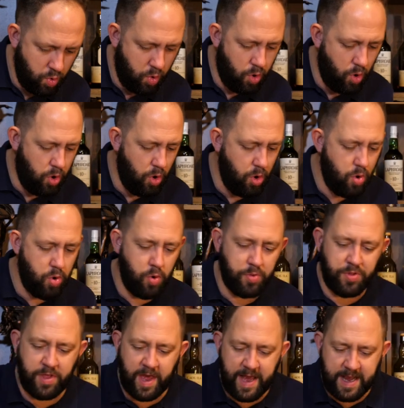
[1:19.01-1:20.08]
Ho ho,
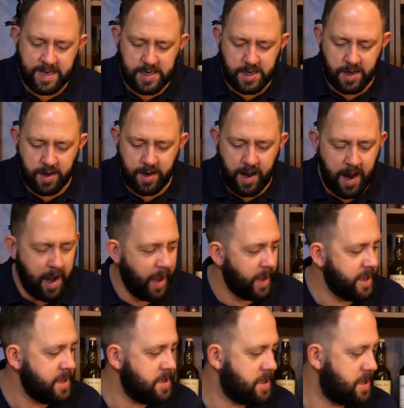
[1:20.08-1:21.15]
that's
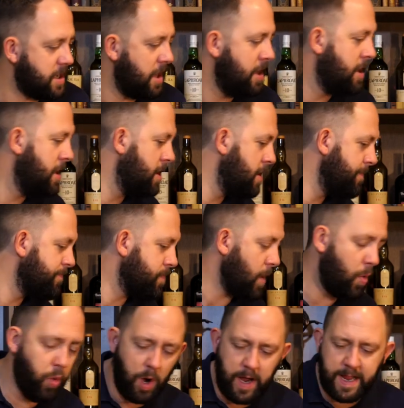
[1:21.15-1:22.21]
nice.
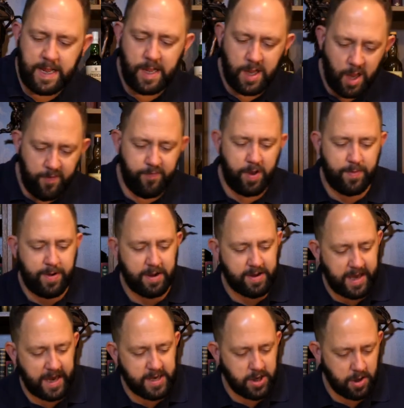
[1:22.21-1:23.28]
What I love about
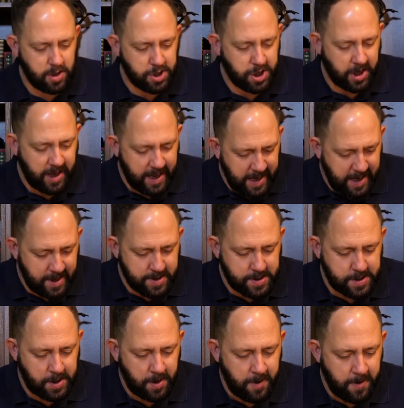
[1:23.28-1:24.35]
Caseology
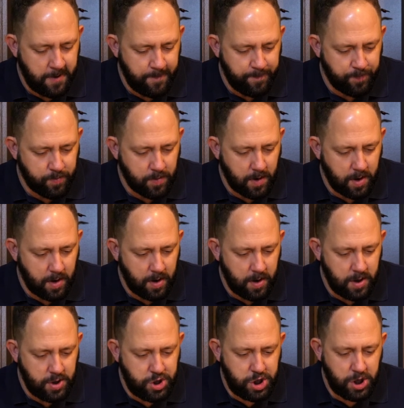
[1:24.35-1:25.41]
is
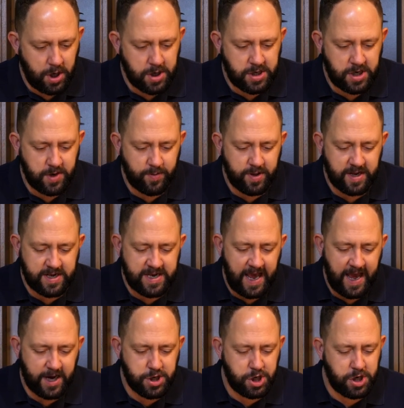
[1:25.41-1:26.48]
just some of the
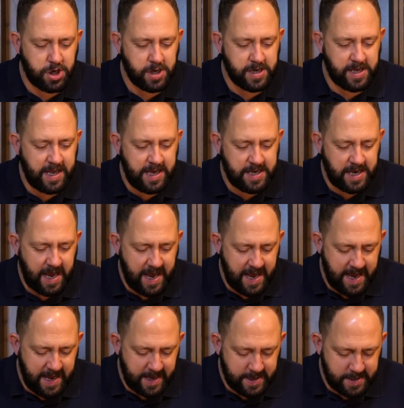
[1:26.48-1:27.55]
textures this
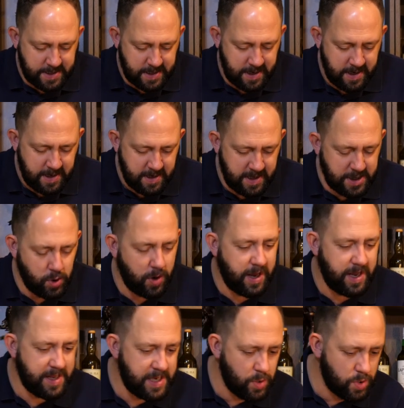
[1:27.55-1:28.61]
has. This one
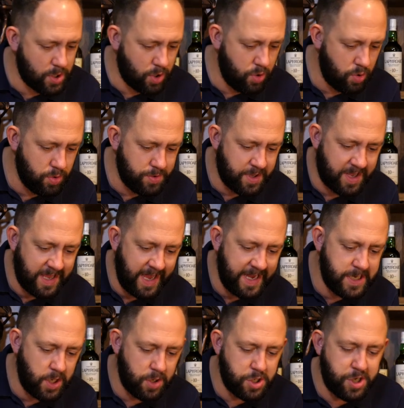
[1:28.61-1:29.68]
here, this one's called the
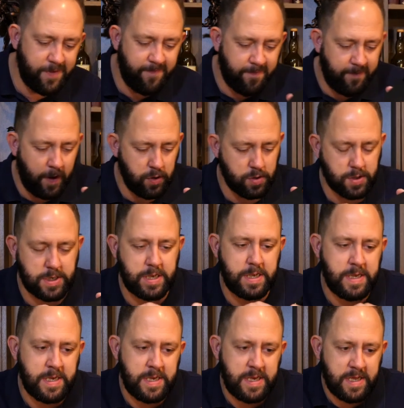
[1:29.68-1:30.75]
Caseology Vault.
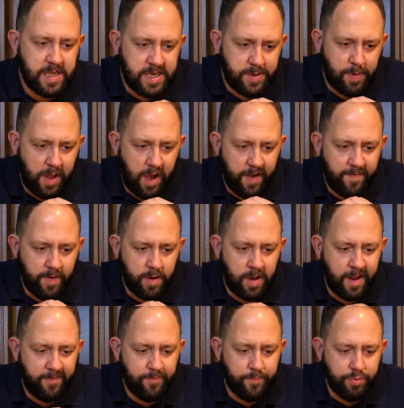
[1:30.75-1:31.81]
This is the iPhone
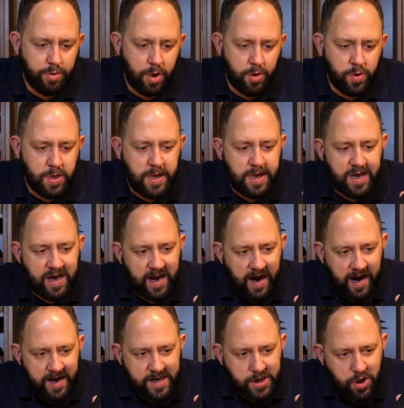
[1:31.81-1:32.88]
eleven Pro.
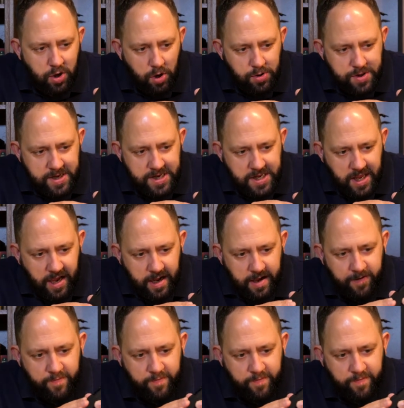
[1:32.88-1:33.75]
And it's got this kind